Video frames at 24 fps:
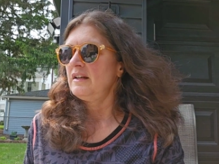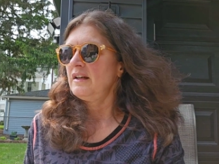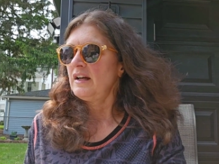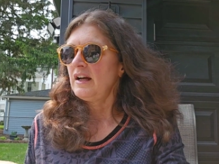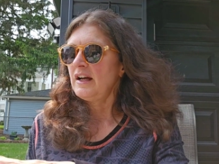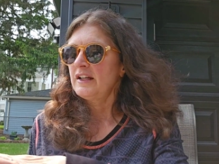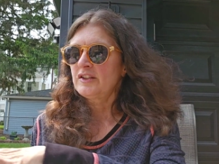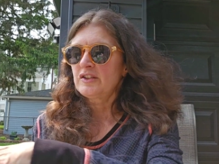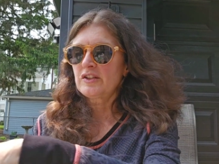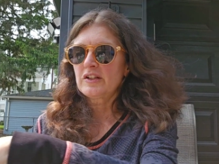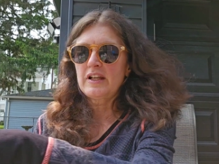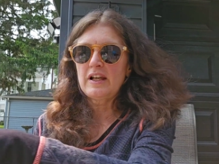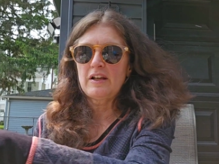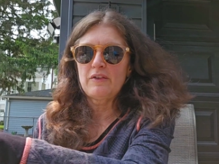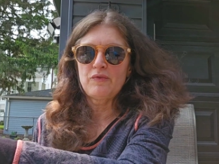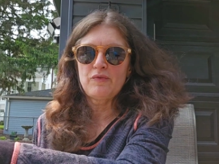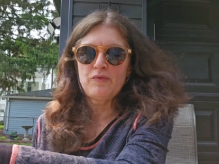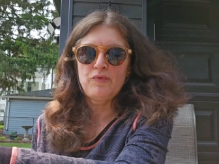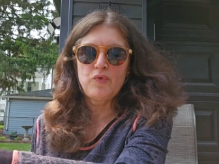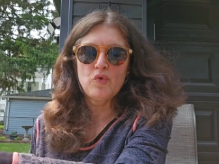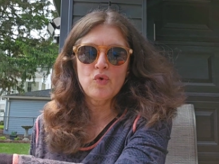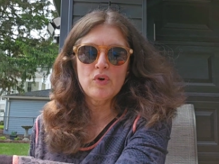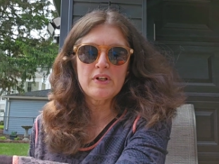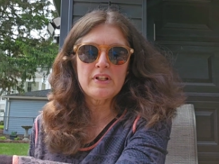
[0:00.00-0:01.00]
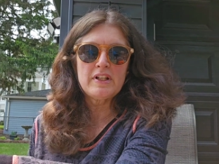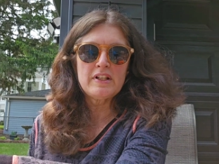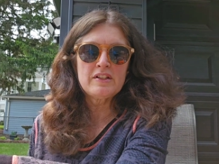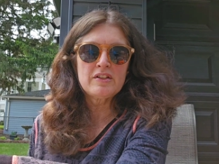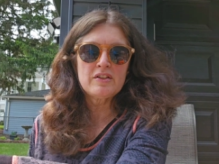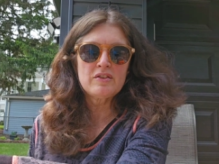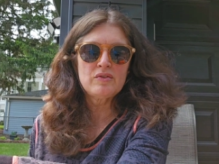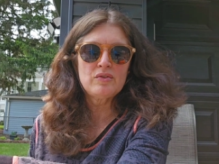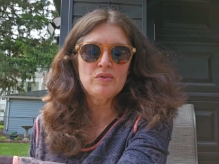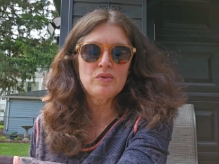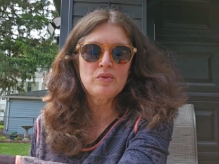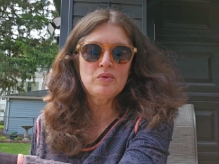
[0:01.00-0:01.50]
I should get
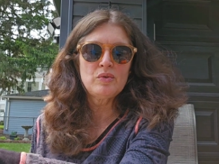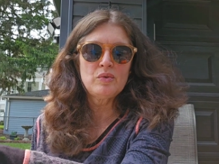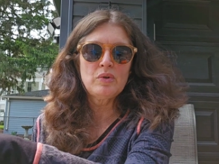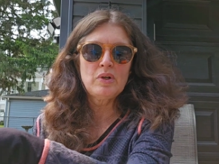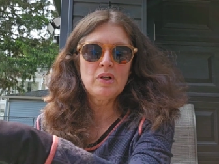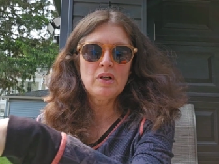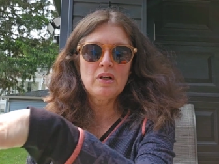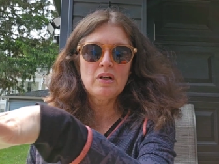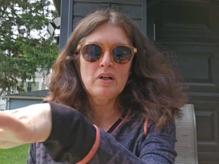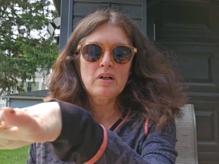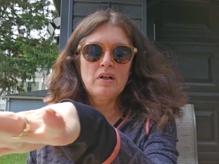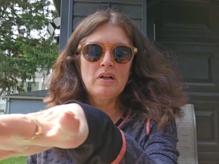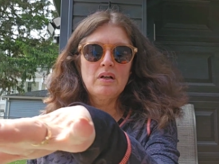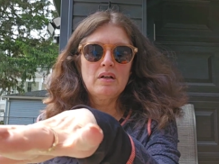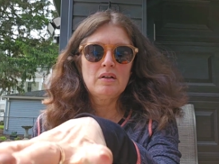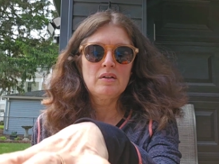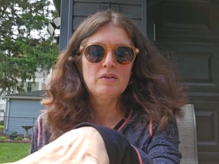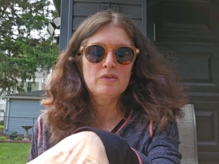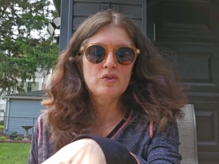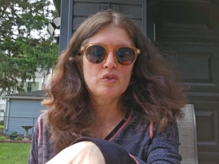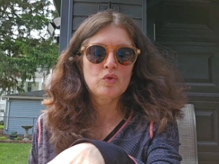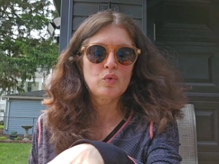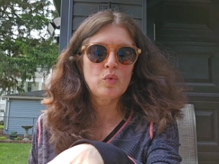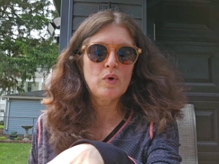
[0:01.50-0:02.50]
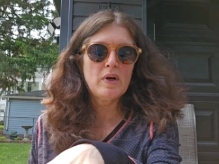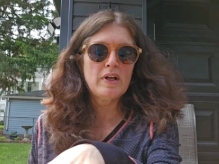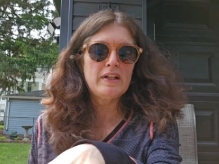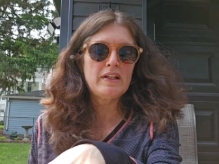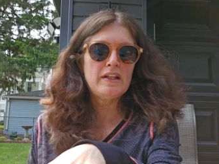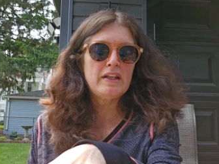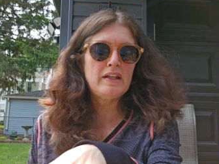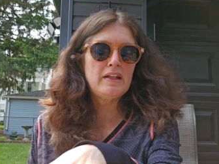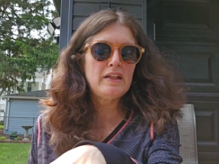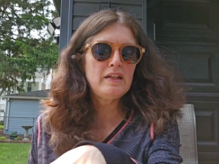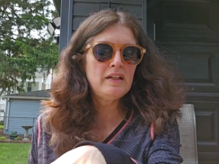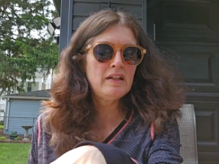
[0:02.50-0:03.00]
42,
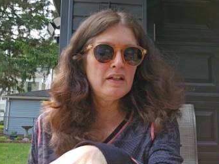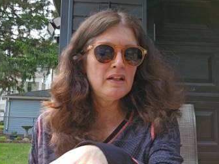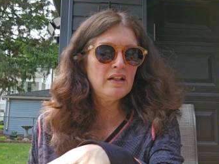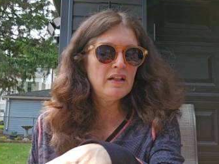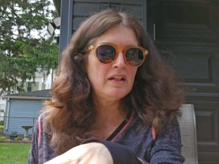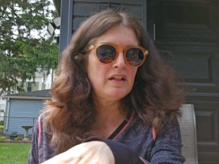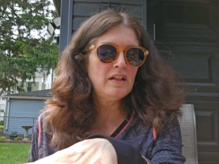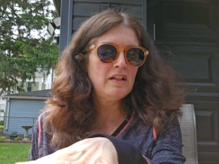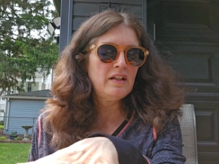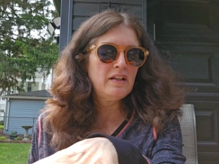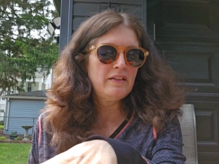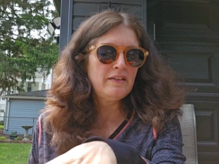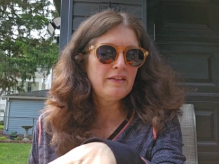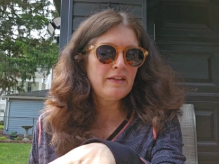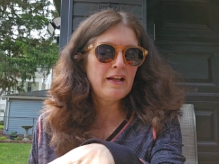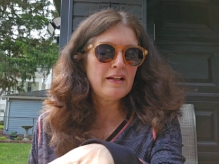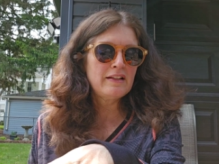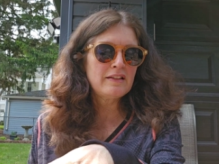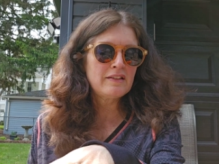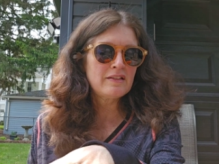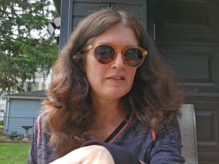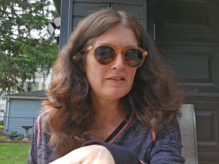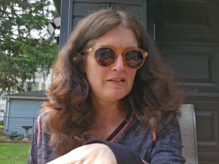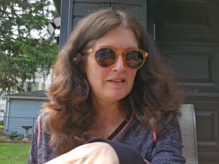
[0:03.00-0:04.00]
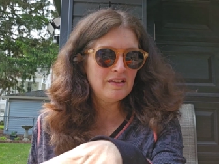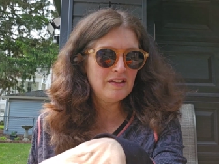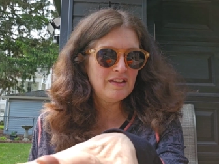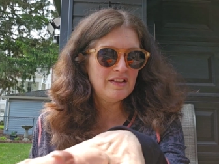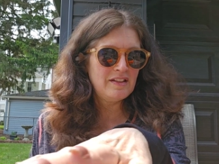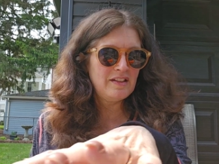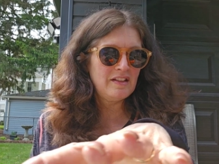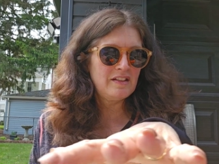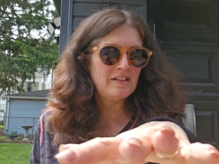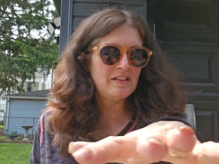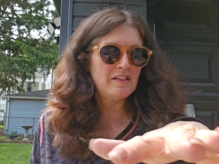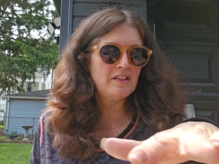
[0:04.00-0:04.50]
20, that's
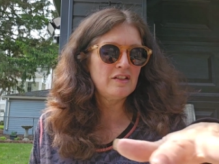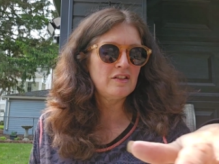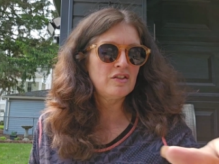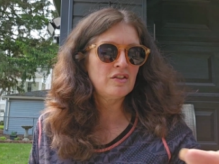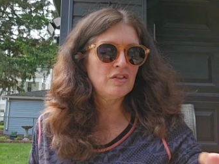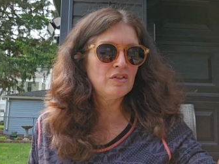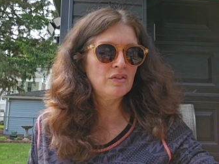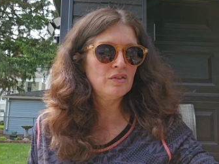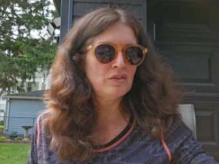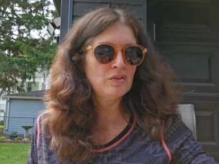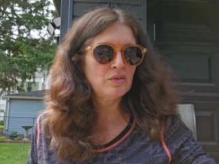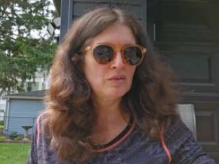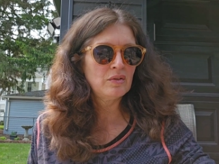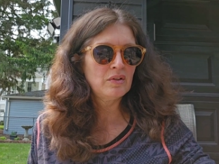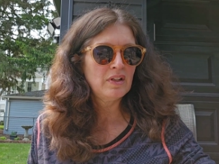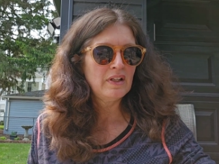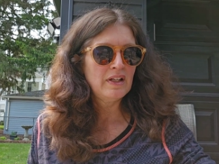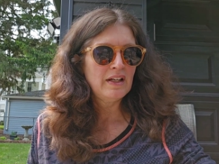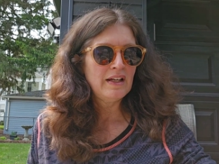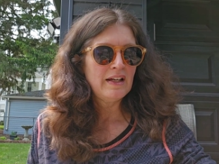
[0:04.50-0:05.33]
62,